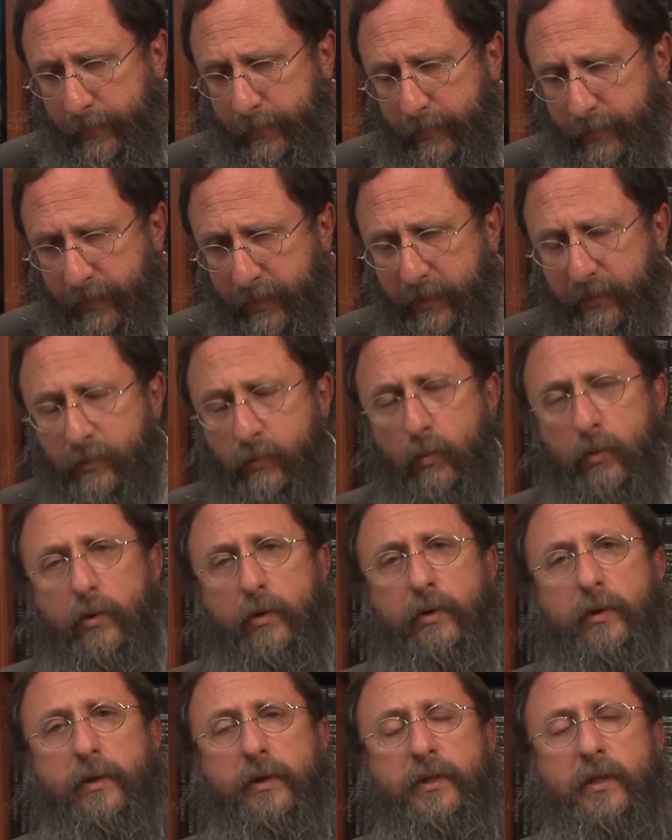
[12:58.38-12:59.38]
these
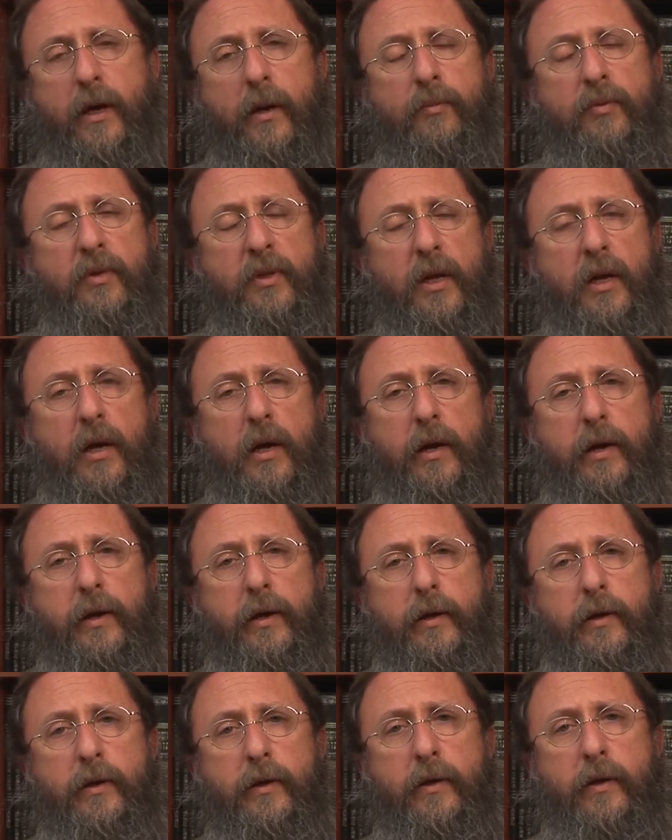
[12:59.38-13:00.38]
words
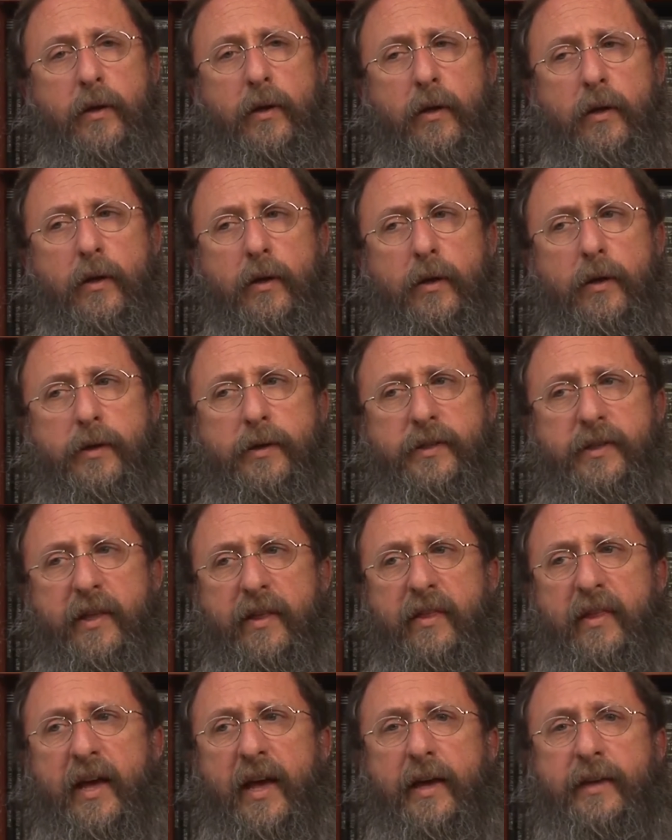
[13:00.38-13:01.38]
apply to
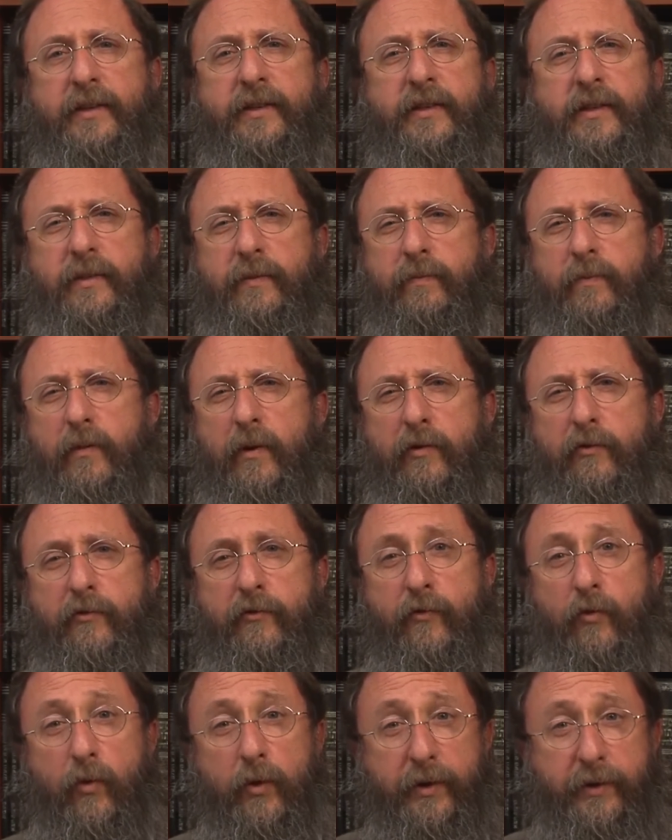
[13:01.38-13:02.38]
that
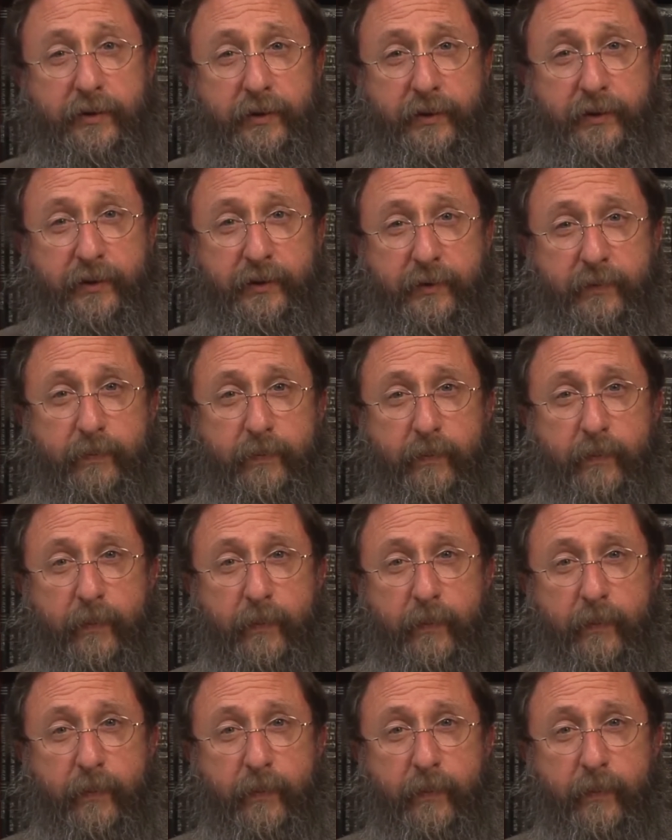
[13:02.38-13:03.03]
voice